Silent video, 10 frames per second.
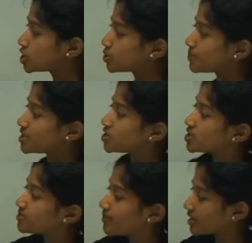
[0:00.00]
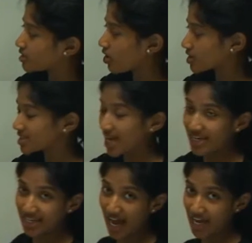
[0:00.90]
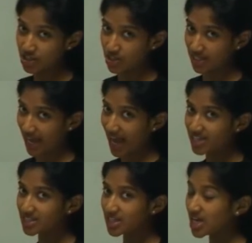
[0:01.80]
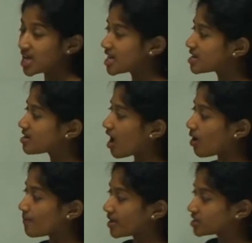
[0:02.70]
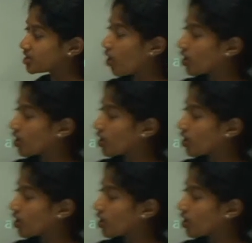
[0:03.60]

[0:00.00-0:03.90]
to produce metal oxide and hydrogen gas. Now metal